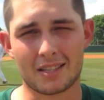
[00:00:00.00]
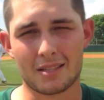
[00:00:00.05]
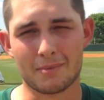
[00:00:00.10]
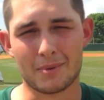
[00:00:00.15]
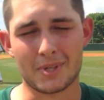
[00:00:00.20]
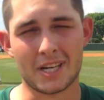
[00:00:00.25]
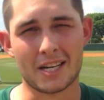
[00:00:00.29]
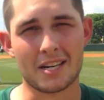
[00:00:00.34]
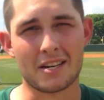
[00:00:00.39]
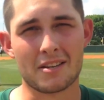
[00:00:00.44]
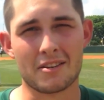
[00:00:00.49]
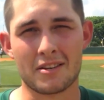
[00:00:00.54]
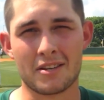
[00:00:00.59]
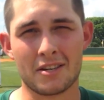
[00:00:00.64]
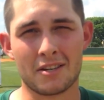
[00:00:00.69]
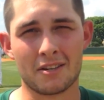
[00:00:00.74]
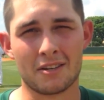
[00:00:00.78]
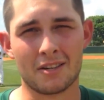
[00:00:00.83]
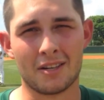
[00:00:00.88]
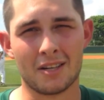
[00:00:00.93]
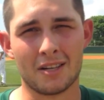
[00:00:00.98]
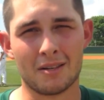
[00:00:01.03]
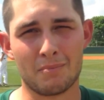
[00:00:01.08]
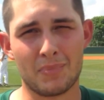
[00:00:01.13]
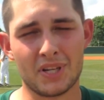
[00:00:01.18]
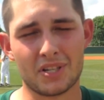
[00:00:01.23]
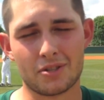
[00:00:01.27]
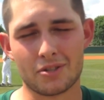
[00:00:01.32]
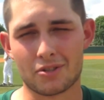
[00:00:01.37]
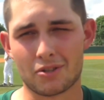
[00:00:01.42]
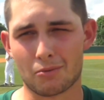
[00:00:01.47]
of like the beginning of the year.
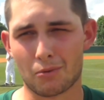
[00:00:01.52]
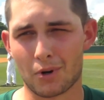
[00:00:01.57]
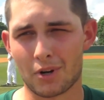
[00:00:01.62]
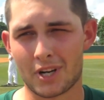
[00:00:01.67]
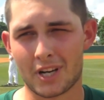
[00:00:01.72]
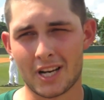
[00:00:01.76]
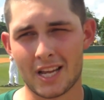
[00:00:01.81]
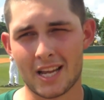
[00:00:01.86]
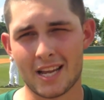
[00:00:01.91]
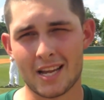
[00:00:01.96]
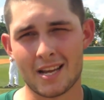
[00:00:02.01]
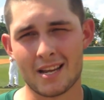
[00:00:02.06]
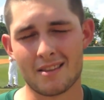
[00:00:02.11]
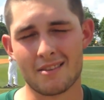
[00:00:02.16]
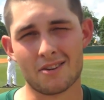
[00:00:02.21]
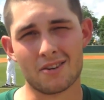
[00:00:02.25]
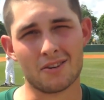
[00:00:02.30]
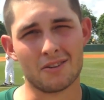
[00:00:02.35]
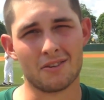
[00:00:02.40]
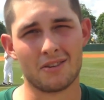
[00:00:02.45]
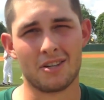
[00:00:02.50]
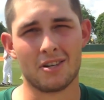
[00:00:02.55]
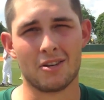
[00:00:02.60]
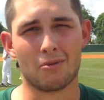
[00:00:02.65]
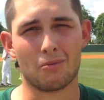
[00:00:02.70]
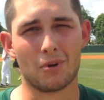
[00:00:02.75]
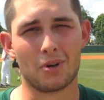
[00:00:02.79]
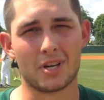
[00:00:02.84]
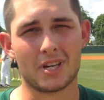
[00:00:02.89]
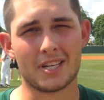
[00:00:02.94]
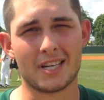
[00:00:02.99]
pitchers are working ahead. They're you know
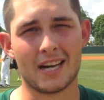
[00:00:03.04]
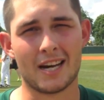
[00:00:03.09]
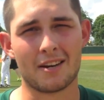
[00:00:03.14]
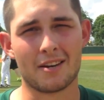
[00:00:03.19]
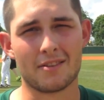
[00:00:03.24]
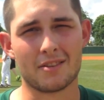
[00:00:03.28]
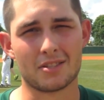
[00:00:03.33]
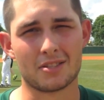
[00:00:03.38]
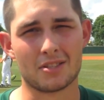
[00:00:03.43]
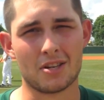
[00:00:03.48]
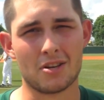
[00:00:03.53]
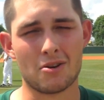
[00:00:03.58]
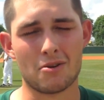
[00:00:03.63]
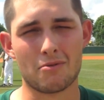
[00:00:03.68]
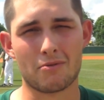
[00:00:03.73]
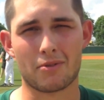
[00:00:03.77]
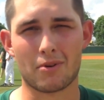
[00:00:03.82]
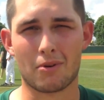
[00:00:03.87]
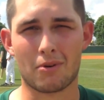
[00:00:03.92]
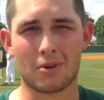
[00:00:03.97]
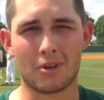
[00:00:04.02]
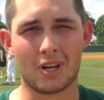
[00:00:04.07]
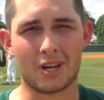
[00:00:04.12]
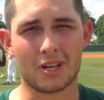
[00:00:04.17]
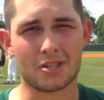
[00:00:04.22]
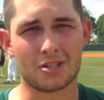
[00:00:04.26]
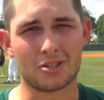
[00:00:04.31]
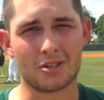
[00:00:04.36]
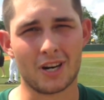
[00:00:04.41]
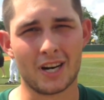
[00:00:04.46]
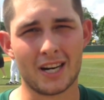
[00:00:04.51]
working down in the zone, throwing a lot
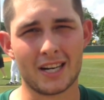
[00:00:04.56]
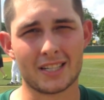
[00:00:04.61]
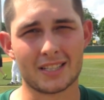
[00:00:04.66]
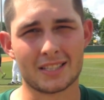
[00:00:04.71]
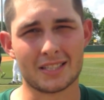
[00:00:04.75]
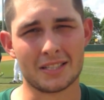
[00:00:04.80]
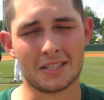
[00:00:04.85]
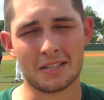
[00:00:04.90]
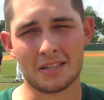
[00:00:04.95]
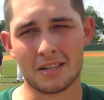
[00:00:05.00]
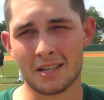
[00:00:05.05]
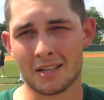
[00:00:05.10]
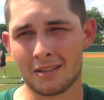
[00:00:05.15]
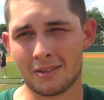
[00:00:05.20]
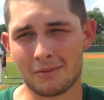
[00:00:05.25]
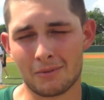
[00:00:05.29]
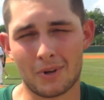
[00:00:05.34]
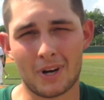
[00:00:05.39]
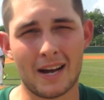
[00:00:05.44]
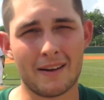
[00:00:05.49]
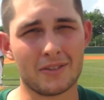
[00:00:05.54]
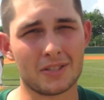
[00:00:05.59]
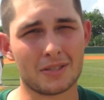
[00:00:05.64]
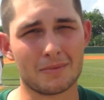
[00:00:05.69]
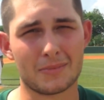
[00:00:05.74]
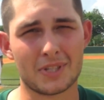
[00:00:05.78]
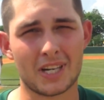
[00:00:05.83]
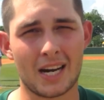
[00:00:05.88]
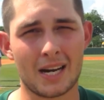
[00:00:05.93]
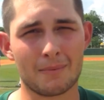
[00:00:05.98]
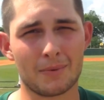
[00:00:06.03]
of strikes, and we're having some
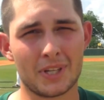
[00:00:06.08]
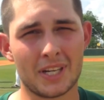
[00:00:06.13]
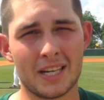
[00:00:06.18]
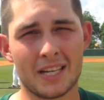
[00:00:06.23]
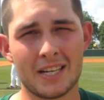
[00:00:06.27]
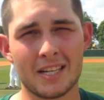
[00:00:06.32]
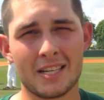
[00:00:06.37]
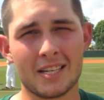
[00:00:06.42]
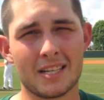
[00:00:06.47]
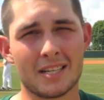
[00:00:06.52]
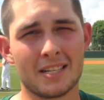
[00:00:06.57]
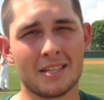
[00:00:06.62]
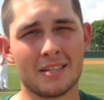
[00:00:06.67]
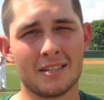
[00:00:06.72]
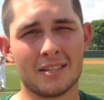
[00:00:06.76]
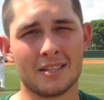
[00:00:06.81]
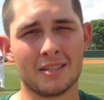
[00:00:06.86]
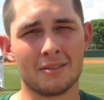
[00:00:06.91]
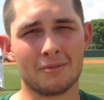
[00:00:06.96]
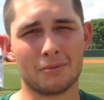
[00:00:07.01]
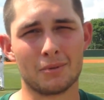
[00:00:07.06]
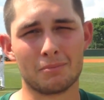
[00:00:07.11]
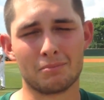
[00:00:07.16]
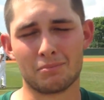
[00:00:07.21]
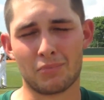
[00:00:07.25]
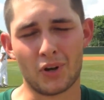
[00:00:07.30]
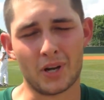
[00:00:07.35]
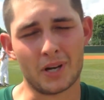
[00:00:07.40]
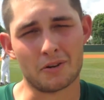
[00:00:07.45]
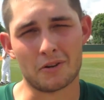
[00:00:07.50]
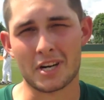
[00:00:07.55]
timely hitting. And
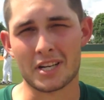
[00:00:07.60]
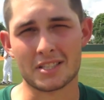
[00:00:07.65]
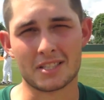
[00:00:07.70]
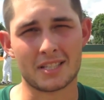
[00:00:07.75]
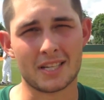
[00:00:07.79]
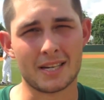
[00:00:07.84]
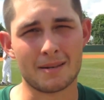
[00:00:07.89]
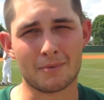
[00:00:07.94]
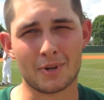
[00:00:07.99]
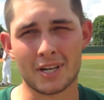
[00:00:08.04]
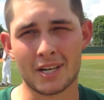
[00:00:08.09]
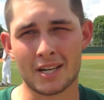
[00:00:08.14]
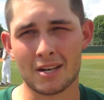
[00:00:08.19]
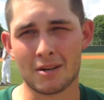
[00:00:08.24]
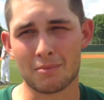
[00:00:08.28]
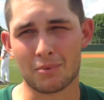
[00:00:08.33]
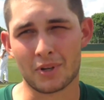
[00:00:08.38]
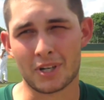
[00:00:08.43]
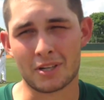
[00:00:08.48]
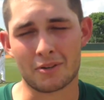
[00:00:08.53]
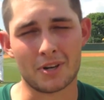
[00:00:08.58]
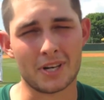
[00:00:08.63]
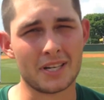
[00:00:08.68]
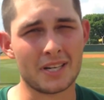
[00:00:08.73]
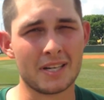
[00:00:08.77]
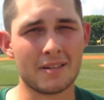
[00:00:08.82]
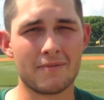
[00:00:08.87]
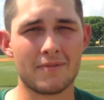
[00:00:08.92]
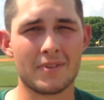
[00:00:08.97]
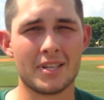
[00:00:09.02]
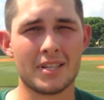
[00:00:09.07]
playing great as a team right now, playing great
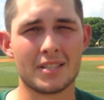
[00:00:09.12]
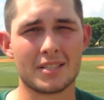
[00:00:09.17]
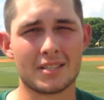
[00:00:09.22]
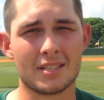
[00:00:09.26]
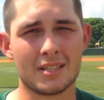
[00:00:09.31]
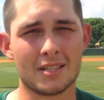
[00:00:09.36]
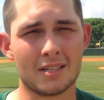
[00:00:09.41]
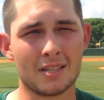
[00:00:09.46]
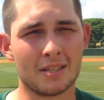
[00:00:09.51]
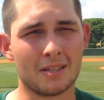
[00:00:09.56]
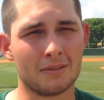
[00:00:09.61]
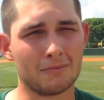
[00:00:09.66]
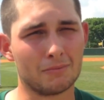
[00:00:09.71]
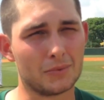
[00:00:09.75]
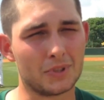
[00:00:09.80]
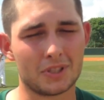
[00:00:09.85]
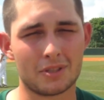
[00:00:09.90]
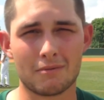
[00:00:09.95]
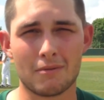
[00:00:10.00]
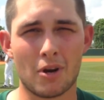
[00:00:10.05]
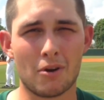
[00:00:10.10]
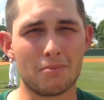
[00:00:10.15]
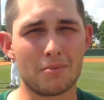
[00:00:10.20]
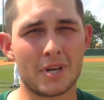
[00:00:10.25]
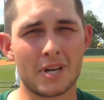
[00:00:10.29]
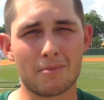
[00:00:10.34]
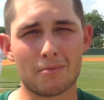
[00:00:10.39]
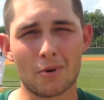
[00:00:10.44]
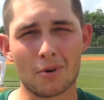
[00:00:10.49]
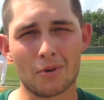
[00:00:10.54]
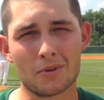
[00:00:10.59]
defense, and just keep